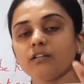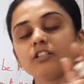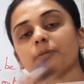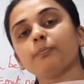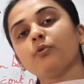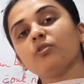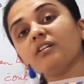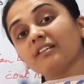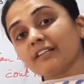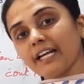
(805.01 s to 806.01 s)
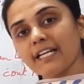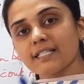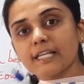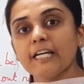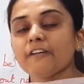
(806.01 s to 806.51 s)
The pollen
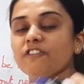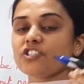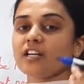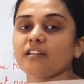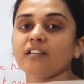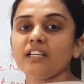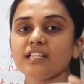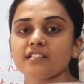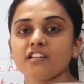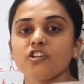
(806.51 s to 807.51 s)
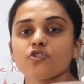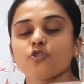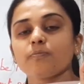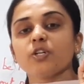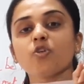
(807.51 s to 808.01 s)
grains which are released
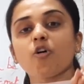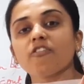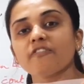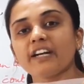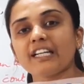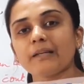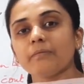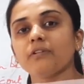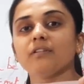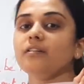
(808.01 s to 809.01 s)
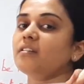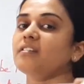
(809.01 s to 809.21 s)
should be non-wettable,